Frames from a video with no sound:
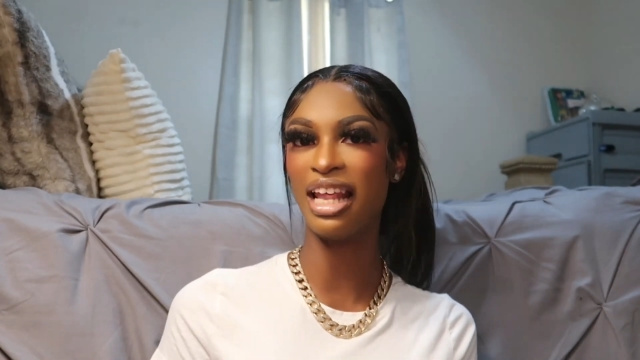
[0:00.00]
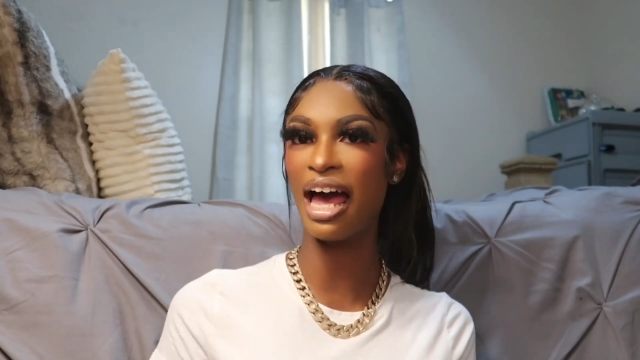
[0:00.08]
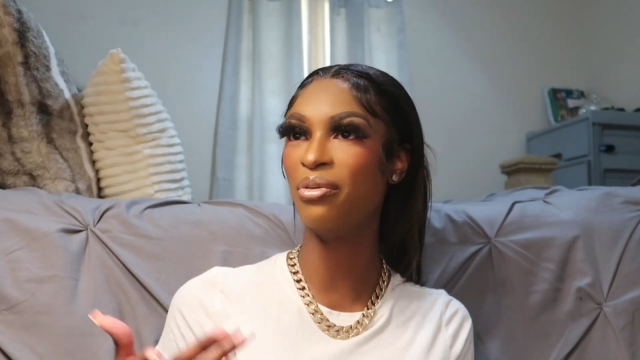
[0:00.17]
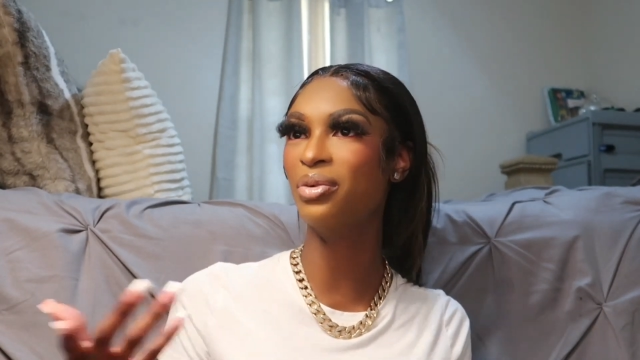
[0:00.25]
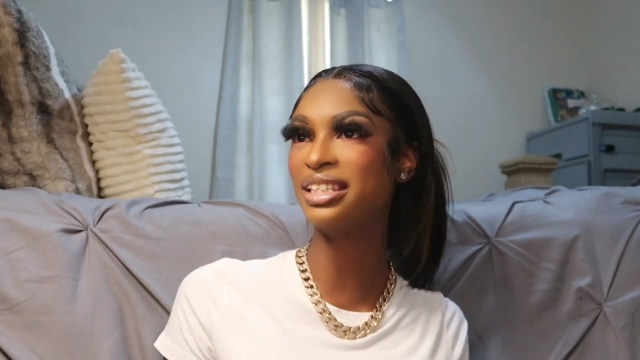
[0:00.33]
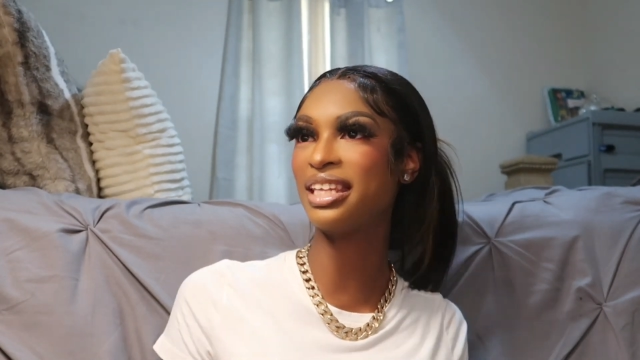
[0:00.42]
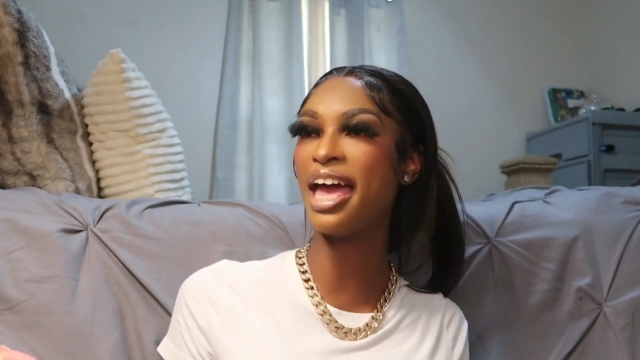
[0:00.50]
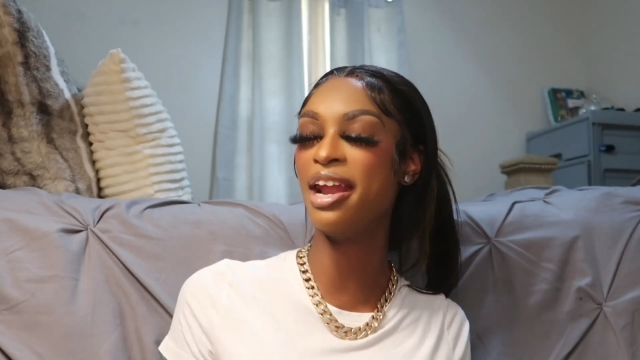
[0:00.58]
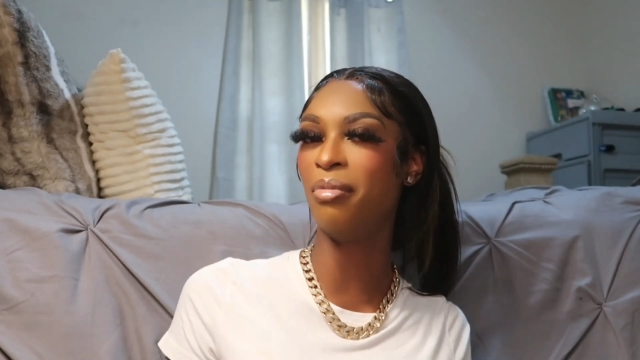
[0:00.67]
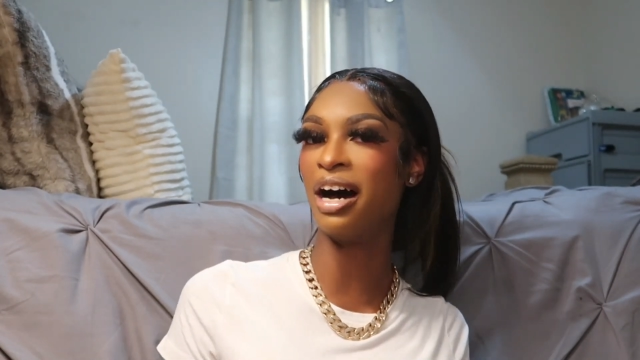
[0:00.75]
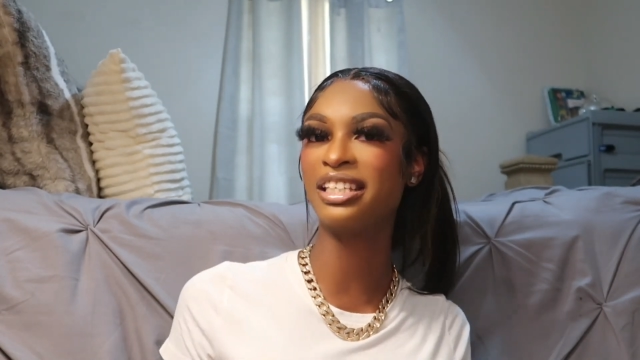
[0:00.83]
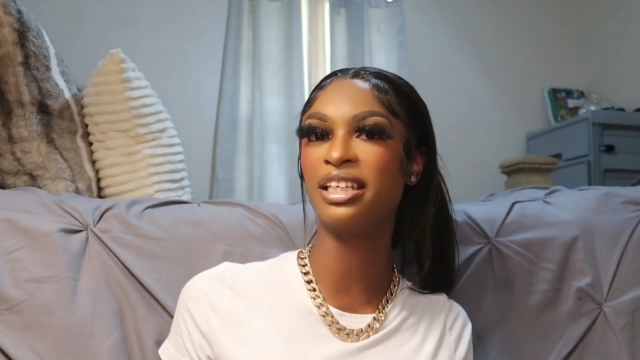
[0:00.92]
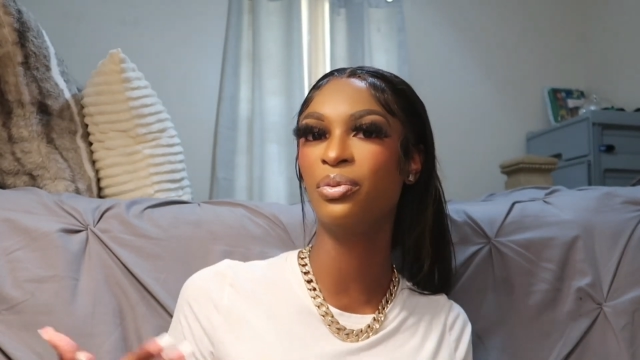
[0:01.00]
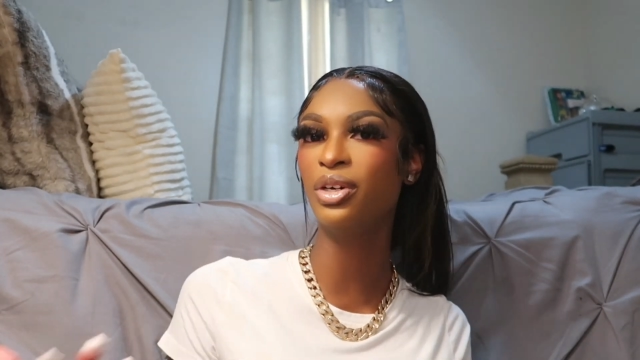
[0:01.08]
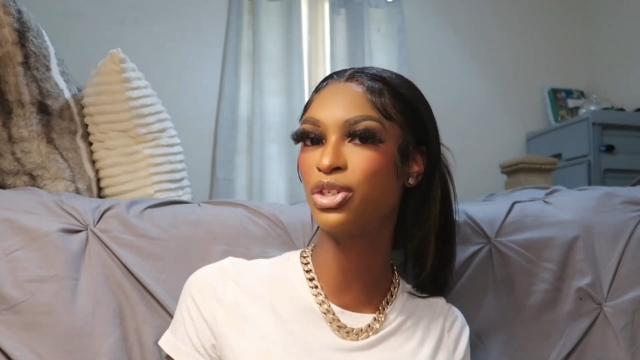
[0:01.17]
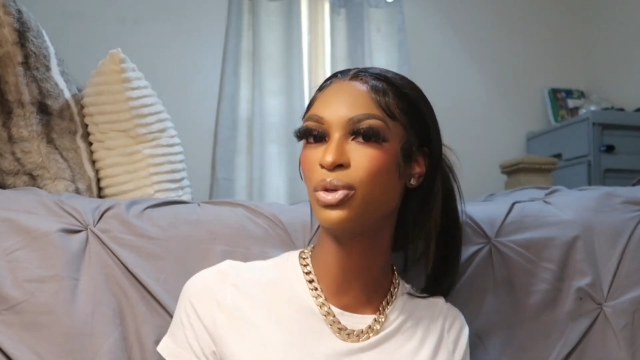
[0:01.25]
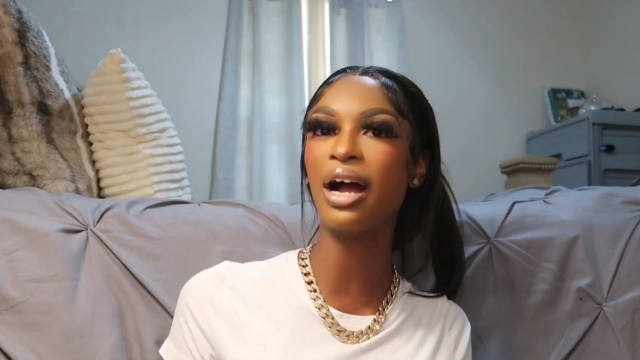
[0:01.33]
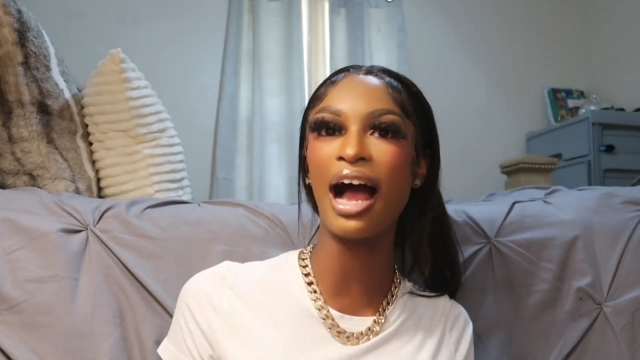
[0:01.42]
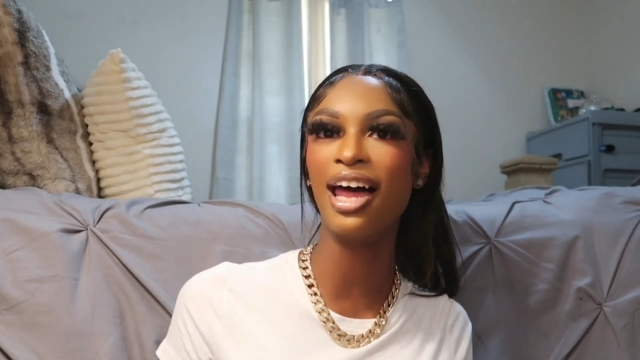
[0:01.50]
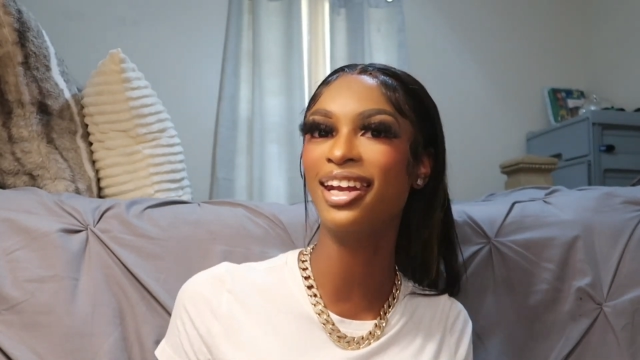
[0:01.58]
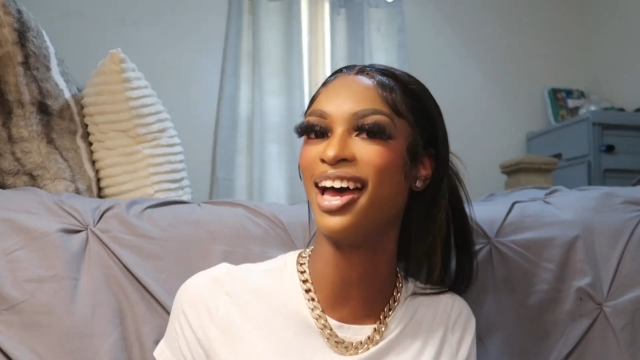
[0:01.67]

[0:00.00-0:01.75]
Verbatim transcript: Like, what's the animosity? What you got?